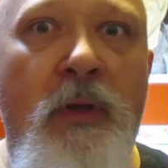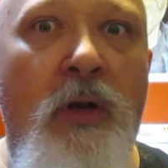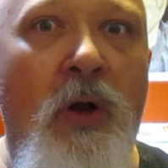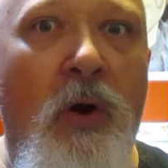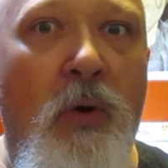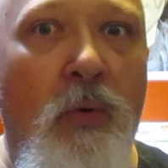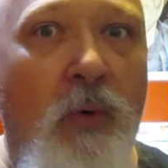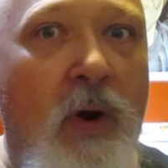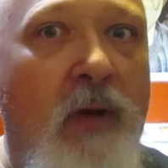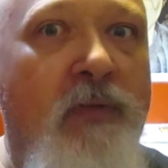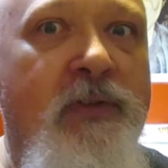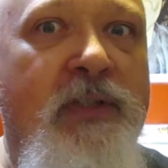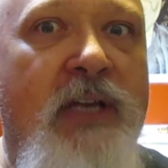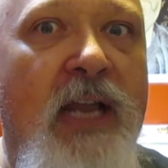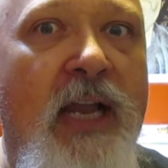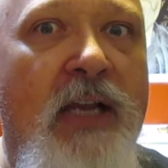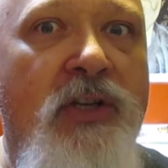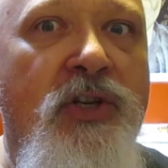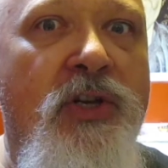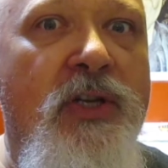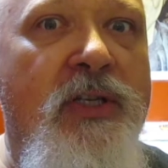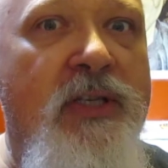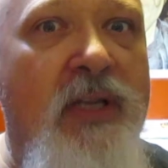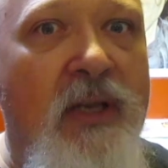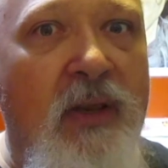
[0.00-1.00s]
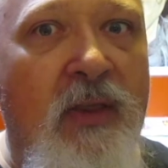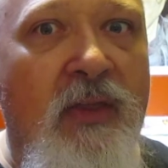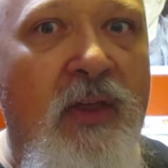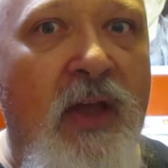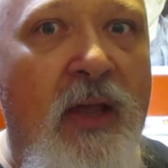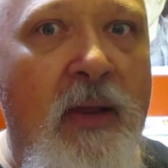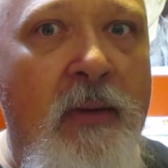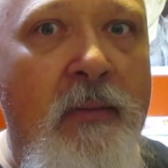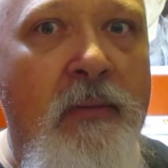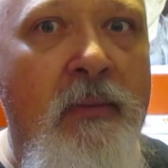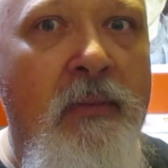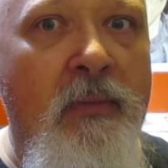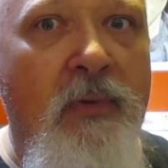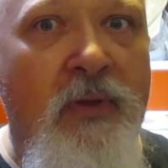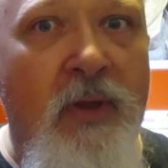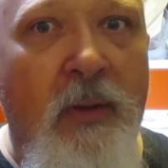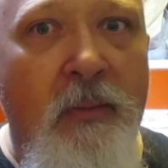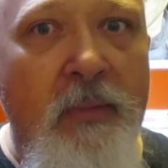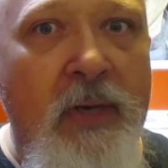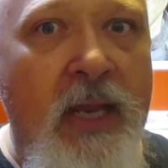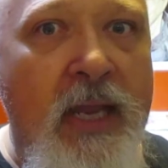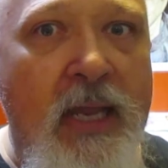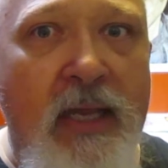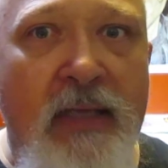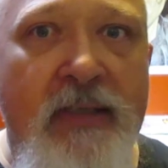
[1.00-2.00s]
rough sketches and
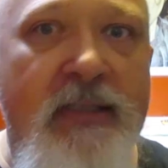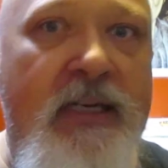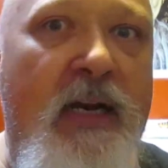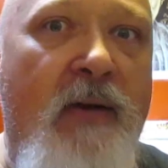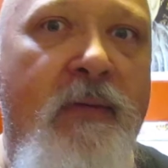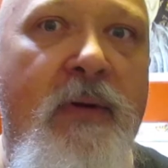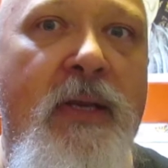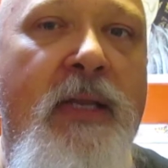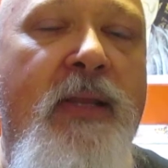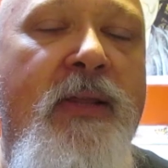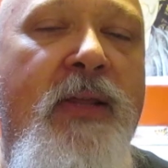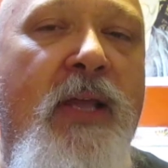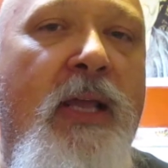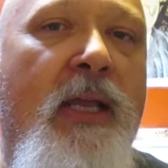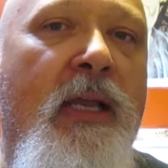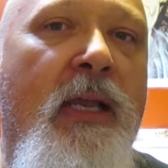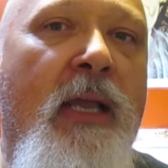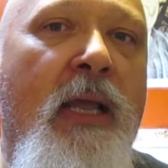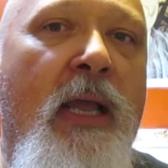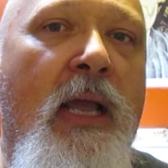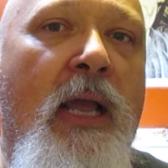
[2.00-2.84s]
thumbnails and everything.